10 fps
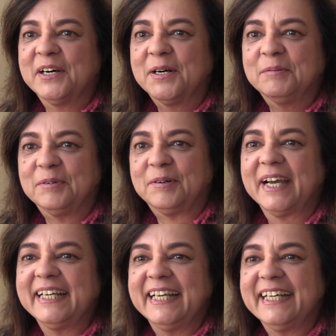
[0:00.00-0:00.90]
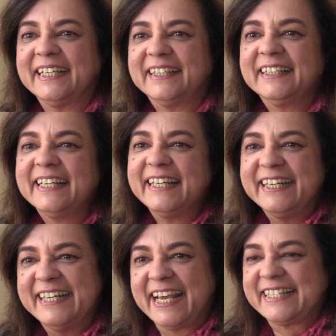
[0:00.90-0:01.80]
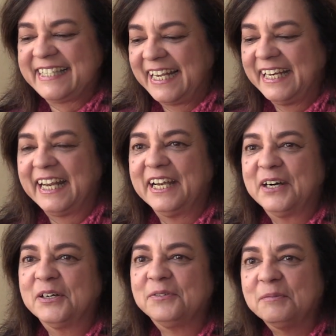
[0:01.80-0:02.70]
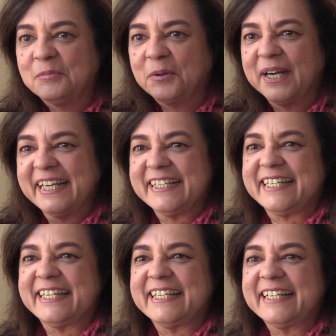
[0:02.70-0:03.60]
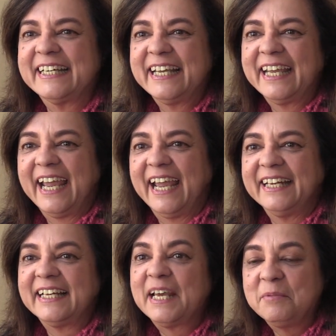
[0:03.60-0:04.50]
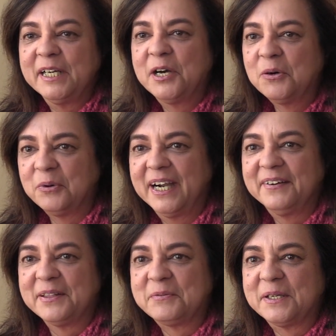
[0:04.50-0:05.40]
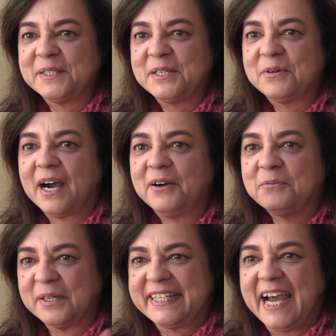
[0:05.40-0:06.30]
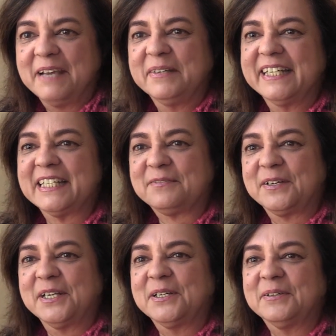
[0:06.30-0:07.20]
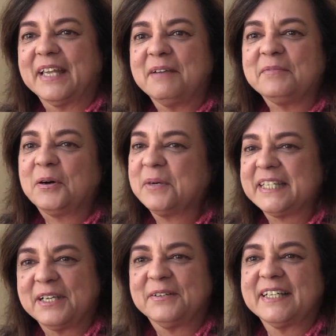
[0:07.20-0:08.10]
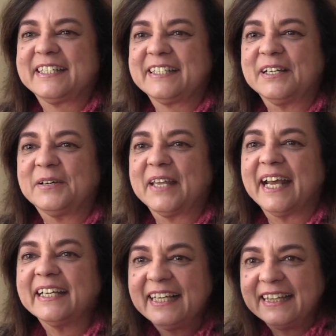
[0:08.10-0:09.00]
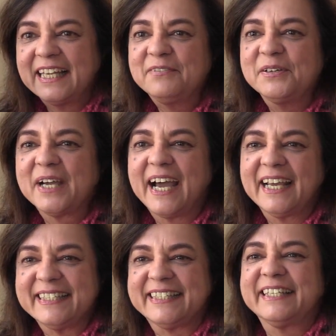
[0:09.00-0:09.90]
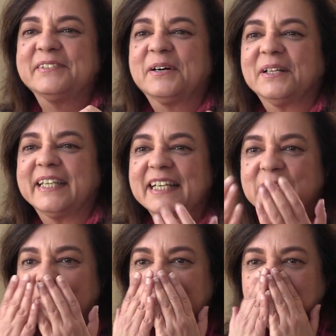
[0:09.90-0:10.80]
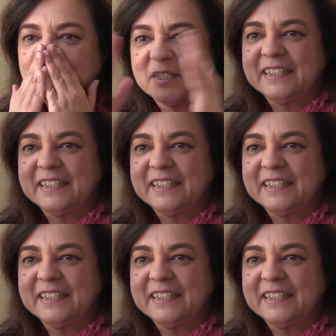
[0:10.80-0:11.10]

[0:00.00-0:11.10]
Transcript: home right here next sunday over morning tea and let me know where in the world you are and what time it is for you. I'm always curious to know that. Love you guys. See you all next week.